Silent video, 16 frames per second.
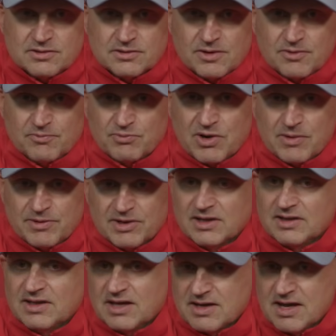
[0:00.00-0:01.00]
and probably
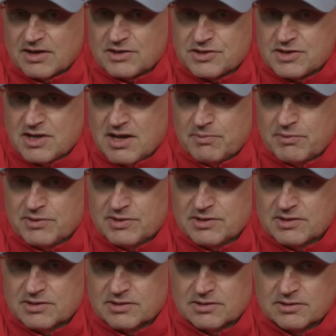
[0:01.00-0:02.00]
get that next step.
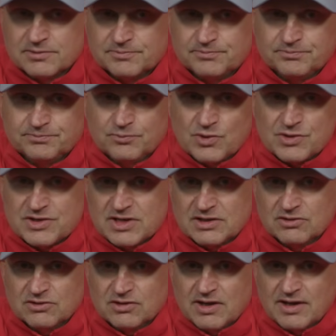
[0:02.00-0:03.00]
What does
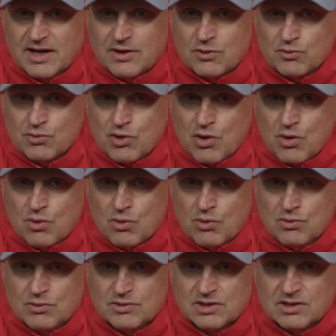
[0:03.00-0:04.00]
that look like? I don't
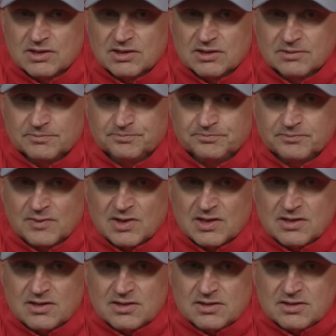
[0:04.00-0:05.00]
know.
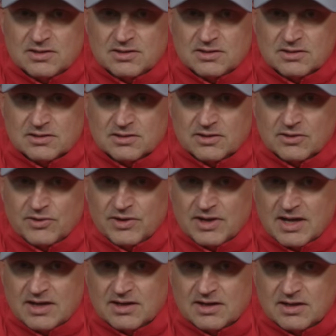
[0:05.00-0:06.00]
You know, you
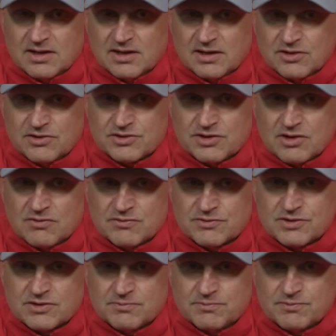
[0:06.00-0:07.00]
kind of kick yourself
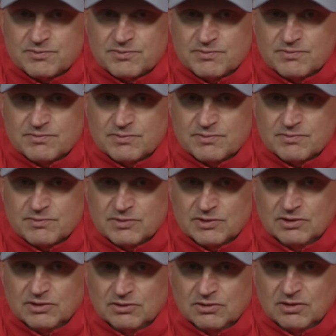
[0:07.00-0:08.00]
some
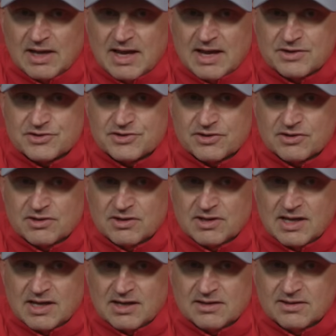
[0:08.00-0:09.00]
a little last year, and
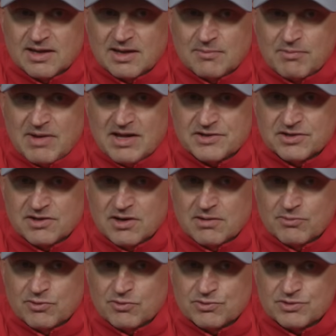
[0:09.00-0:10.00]
that magic
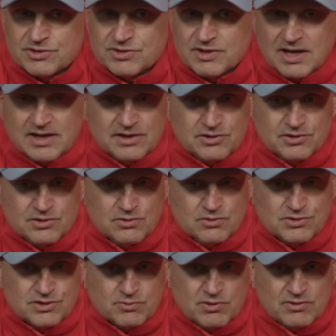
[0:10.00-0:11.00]
number was
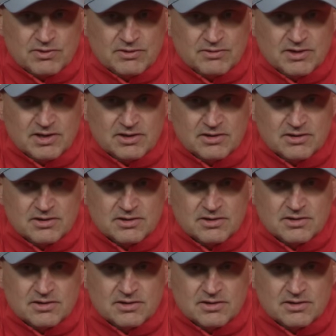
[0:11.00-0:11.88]
92, somewhere around there,